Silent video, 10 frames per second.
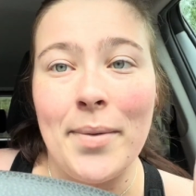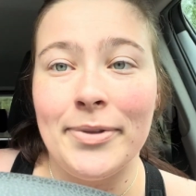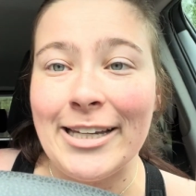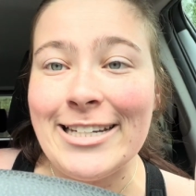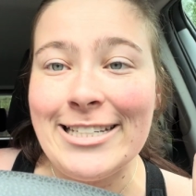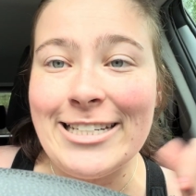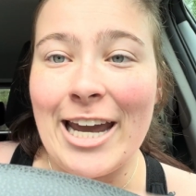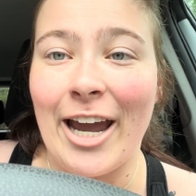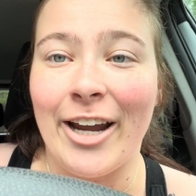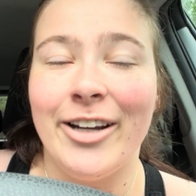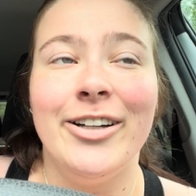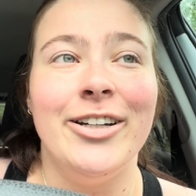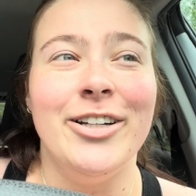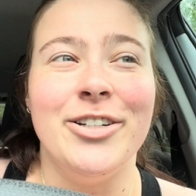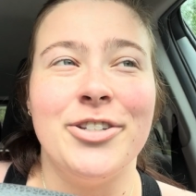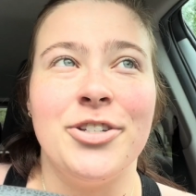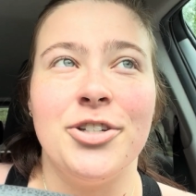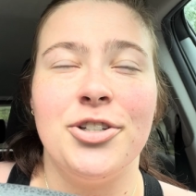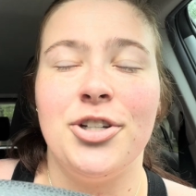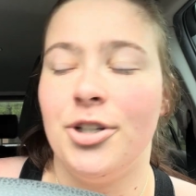plan today is
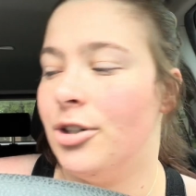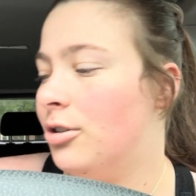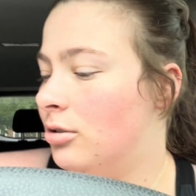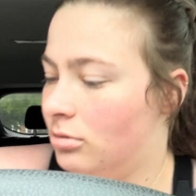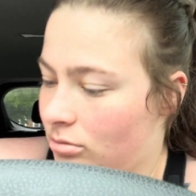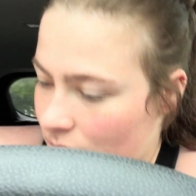to